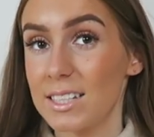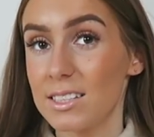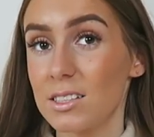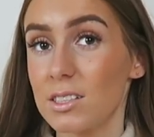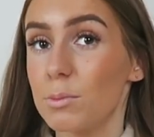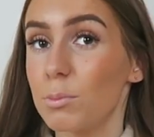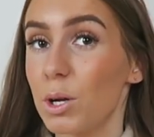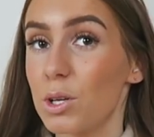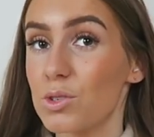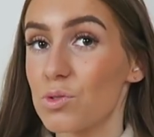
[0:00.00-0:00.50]
This
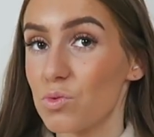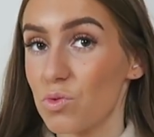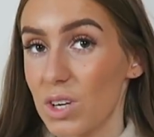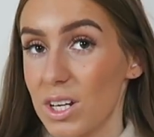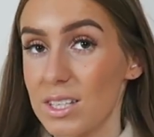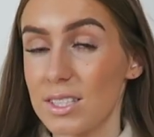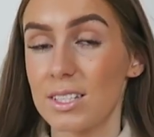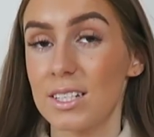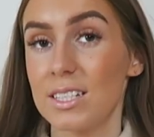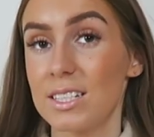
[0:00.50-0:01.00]
is the most
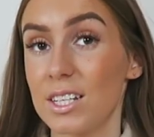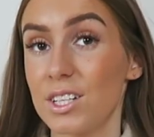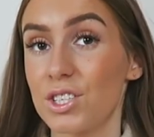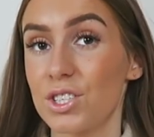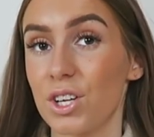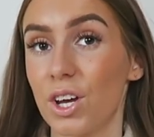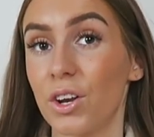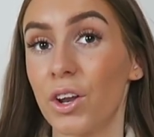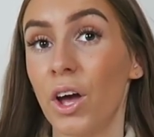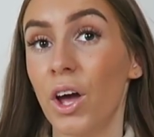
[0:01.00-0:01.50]
recent
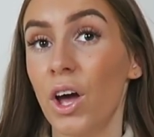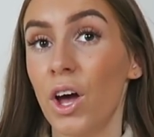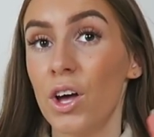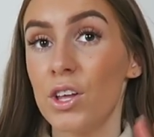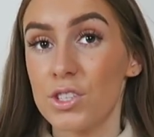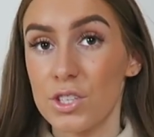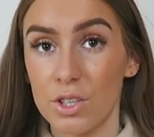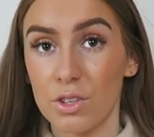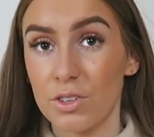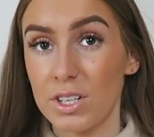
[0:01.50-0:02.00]
addition
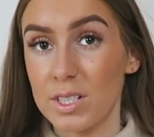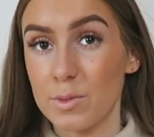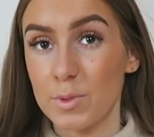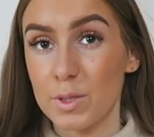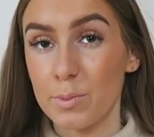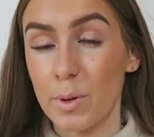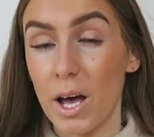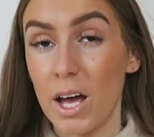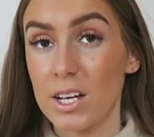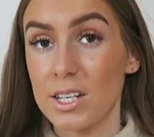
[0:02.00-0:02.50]
to the
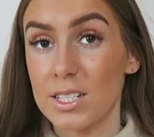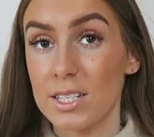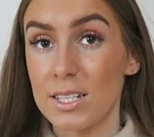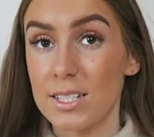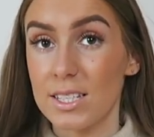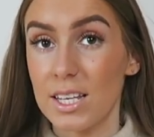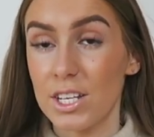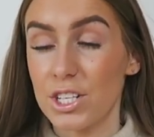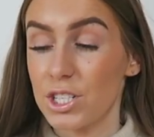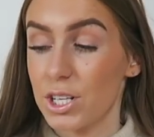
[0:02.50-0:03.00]
Christmas
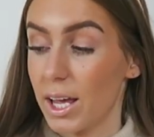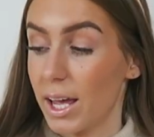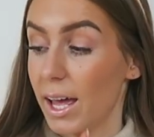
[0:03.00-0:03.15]
purchases this